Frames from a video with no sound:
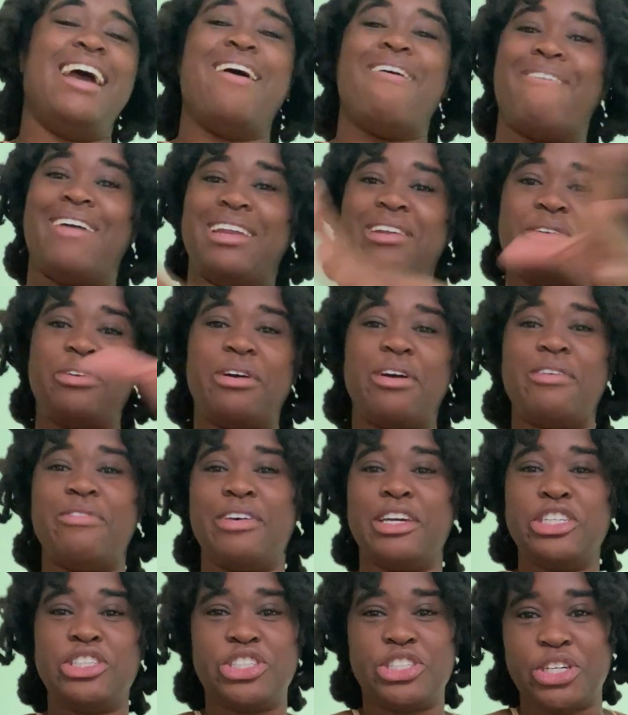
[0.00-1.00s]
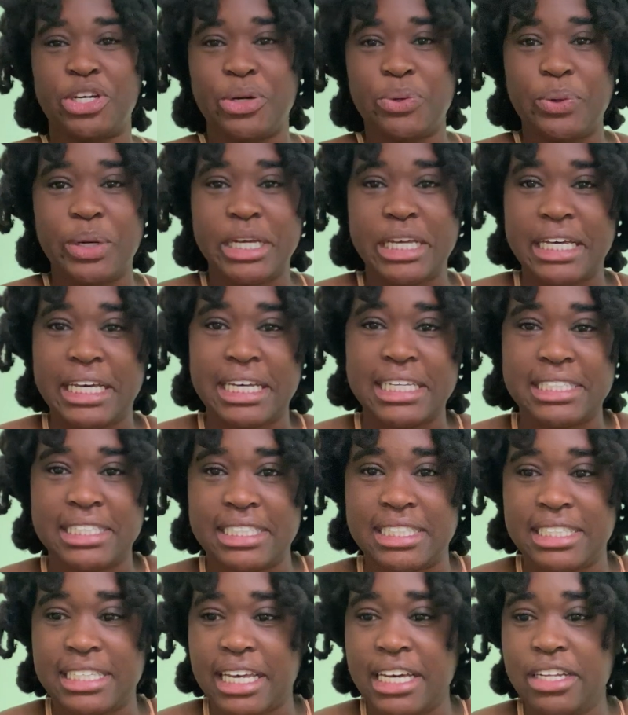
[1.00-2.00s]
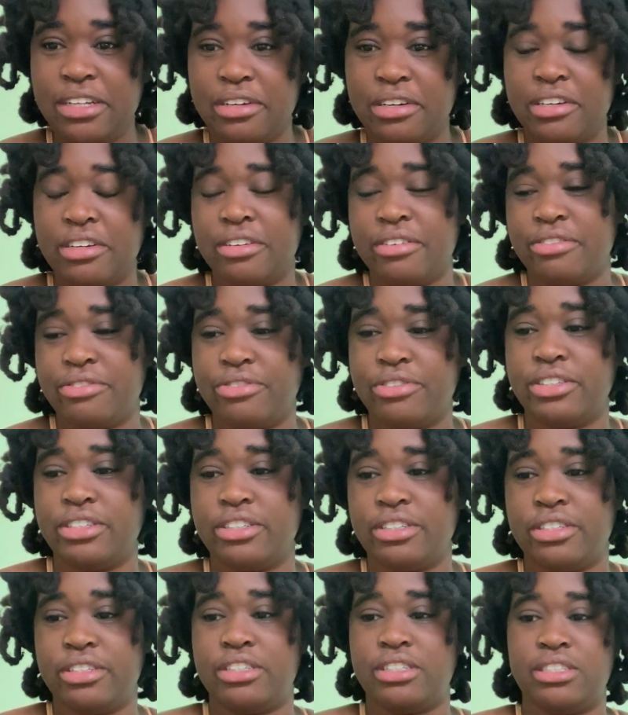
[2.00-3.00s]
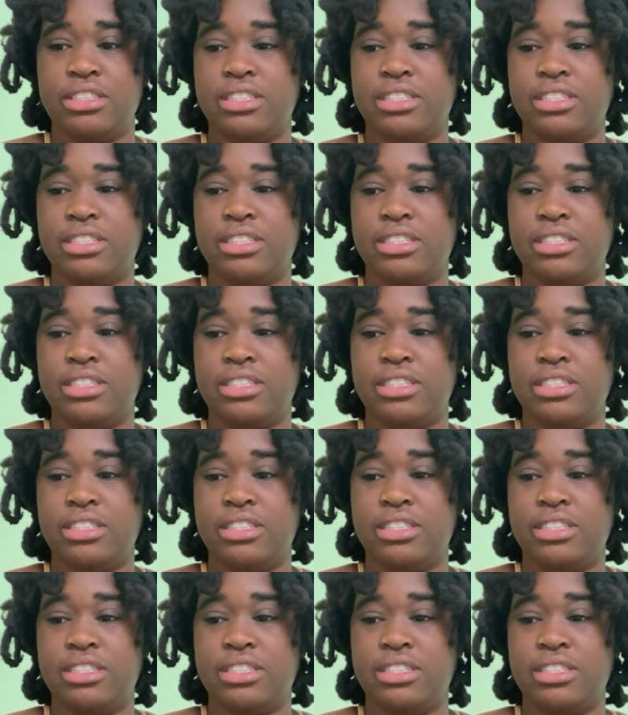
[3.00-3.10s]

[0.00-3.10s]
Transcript: my little adventure working as a sailor for